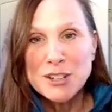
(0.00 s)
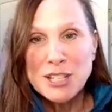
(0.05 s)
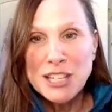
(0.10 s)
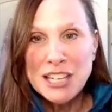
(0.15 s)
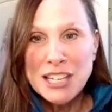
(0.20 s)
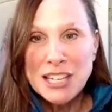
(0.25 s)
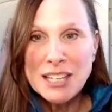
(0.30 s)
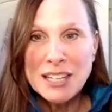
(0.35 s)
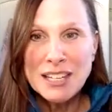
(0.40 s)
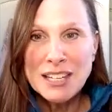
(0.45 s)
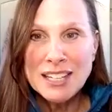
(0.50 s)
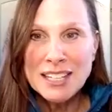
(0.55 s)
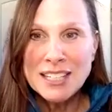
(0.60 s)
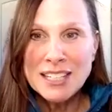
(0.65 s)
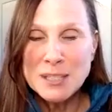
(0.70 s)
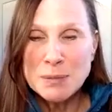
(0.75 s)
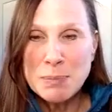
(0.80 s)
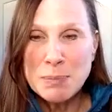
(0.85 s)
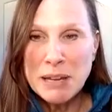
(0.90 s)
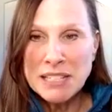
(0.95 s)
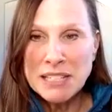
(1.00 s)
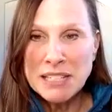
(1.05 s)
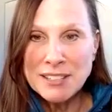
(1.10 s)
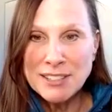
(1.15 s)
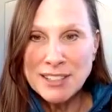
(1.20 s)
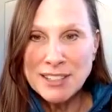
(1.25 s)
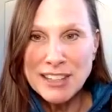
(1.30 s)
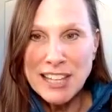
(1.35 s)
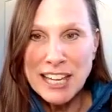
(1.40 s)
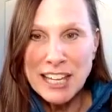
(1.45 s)
ghee is
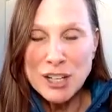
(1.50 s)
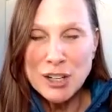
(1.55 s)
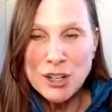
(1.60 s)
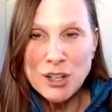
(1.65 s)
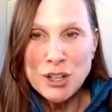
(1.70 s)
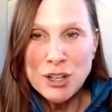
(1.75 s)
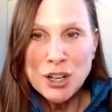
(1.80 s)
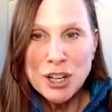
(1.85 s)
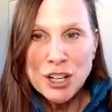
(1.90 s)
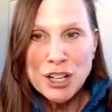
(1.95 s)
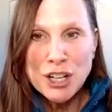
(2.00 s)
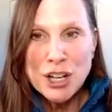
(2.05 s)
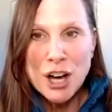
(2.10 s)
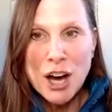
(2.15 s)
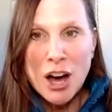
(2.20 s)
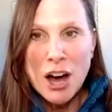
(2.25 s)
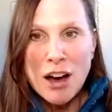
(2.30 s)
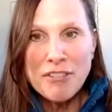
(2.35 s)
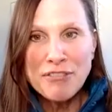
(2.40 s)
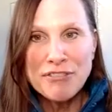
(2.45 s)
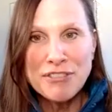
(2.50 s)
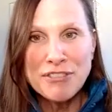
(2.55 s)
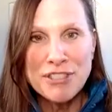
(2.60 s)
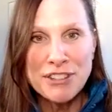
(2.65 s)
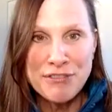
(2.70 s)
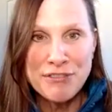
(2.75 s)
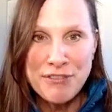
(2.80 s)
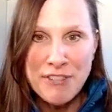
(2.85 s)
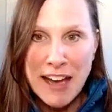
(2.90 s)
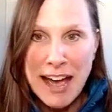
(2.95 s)
basically they cook off
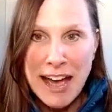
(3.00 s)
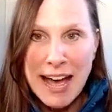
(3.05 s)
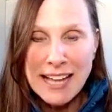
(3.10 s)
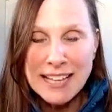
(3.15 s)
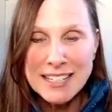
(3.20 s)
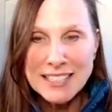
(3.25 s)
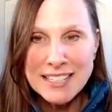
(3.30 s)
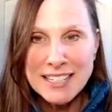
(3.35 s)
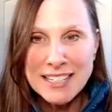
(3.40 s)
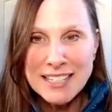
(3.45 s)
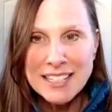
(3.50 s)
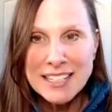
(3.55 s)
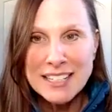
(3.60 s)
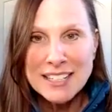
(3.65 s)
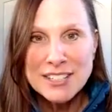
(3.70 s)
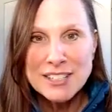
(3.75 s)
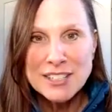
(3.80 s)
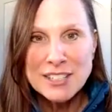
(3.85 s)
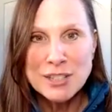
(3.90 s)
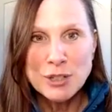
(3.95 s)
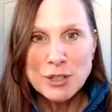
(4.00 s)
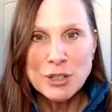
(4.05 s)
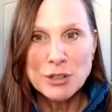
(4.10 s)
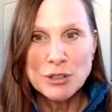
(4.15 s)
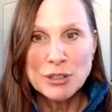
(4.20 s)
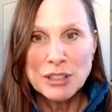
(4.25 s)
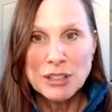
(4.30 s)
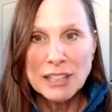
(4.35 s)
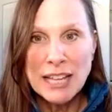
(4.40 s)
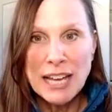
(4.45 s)
the fat. So
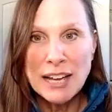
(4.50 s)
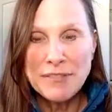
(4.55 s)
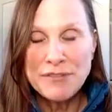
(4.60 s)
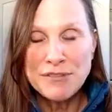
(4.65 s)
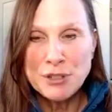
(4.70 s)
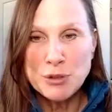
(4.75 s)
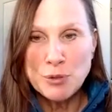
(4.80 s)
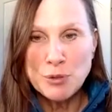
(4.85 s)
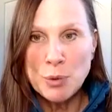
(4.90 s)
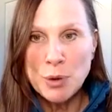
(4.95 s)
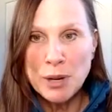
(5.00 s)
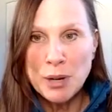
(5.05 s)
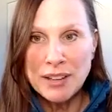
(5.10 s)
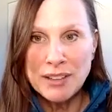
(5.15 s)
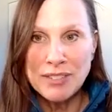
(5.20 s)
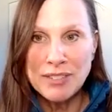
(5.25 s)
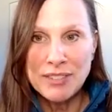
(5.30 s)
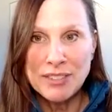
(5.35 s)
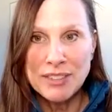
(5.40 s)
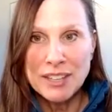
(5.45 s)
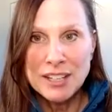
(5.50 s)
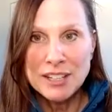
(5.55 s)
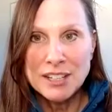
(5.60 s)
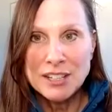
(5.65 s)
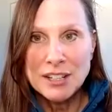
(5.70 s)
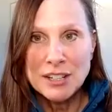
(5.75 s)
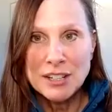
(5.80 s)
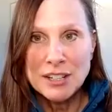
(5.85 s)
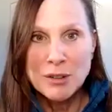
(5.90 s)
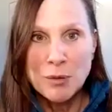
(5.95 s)
you're left with
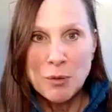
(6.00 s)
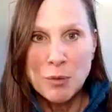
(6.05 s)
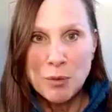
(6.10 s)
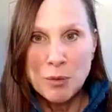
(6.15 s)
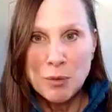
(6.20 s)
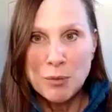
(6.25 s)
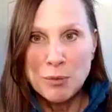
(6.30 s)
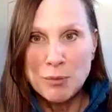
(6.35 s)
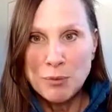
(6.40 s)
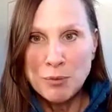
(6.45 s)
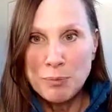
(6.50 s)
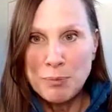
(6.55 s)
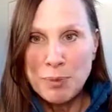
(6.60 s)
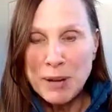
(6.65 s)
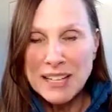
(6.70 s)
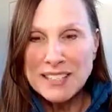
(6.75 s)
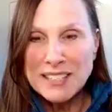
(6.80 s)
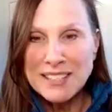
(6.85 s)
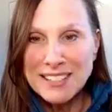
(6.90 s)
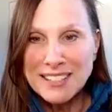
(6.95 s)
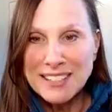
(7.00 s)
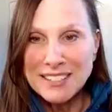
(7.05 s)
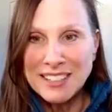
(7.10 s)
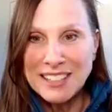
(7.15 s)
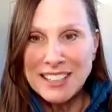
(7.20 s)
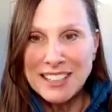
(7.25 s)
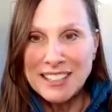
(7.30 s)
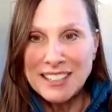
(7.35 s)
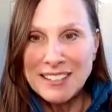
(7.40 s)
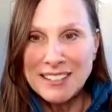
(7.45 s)

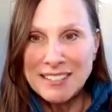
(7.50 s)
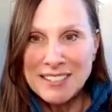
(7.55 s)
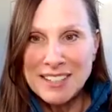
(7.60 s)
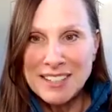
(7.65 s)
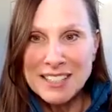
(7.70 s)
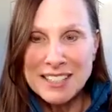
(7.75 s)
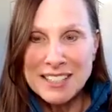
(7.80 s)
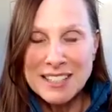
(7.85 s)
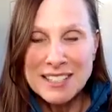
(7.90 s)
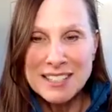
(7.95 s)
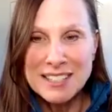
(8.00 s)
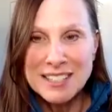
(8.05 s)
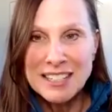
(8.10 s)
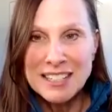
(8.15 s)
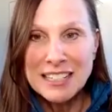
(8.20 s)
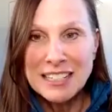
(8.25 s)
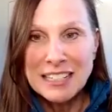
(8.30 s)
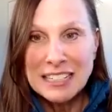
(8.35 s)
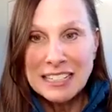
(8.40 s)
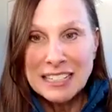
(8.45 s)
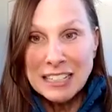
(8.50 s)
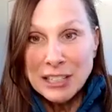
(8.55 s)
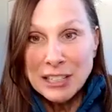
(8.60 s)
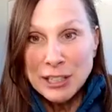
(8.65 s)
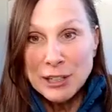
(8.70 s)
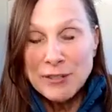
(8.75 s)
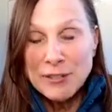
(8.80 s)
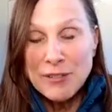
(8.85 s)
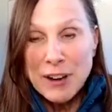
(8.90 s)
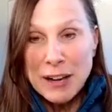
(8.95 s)
basically this
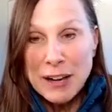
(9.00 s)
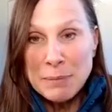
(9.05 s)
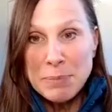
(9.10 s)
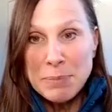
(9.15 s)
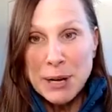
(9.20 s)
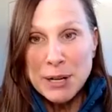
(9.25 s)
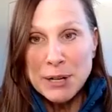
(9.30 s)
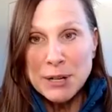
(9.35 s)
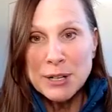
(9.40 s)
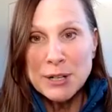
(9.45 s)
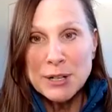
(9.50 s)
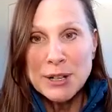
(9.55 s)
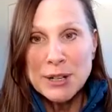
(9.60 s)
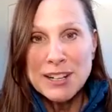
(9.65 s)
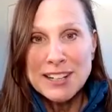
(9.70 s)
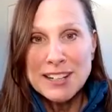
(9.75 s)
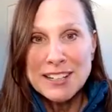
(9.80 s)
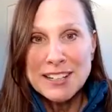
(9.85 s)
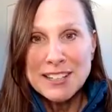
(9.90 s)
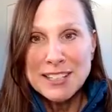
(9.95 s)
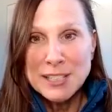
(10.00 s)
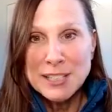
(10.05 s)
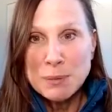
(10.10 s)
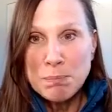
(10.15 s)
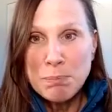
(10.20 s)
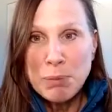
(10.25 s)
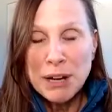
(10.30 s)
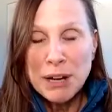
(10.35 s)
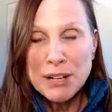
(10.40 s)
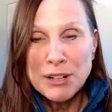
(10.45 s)
clarified butter, this
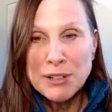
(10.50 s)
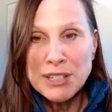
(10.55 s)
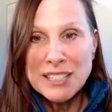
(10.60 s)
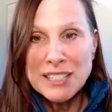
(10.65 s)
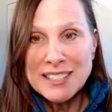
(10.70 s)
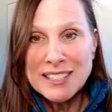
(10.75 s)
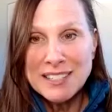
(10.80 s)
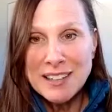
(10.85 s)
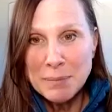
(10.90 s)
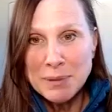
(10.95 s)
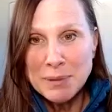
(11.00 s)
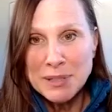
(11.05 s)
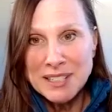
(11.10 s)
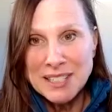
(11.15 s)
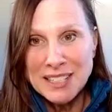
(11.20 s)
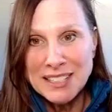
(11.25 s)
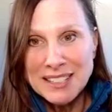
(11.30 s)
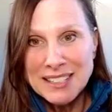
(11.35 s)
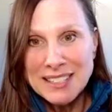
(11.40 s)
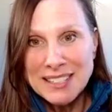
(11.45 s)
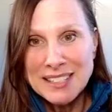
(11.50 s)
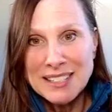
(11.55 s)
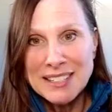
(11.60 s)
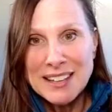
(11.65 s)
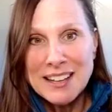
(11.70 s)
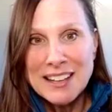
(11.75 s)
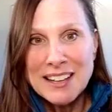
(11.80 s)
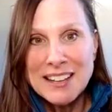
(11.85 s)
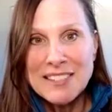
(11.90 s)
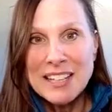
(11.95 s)
buttery substance
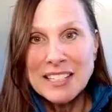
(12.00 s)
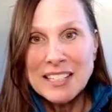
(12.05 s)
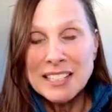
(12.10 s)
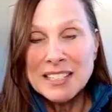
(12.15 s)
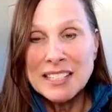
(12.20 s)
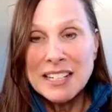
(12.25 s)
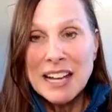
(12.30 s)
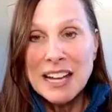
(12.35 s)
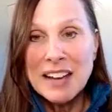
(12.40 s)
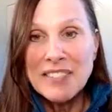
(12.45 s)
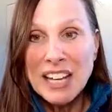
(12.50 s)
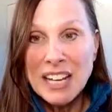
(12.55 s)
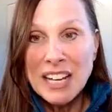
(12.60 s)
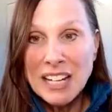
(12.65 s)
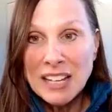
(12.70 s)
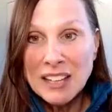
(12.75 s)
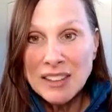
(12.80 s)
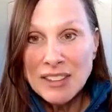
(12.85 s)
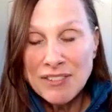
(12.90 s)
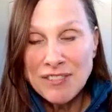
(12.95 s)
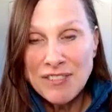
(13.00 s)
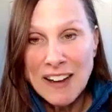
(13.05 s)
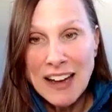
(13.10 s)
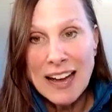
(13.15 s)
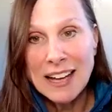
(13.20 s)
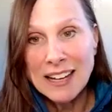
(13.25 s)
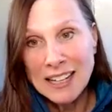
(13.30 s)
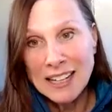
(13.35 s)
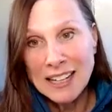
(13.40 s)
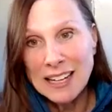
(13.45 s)
that doesn't have any of the
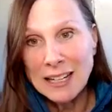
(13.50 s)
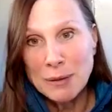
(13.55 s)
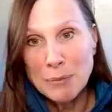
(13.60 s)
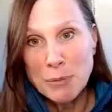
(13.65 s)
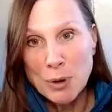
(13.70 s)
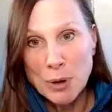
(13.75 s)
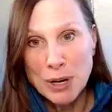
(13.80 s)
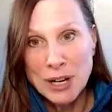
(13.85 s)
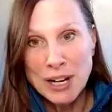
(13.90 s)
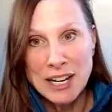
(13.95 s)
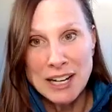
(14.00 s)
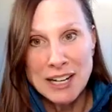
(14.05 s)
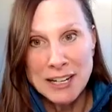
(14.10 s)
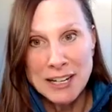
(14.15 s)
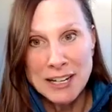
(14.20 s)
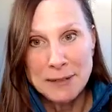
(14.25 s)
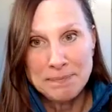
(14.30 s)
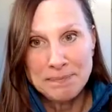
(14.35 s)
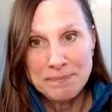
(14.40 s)
fat anymore in it.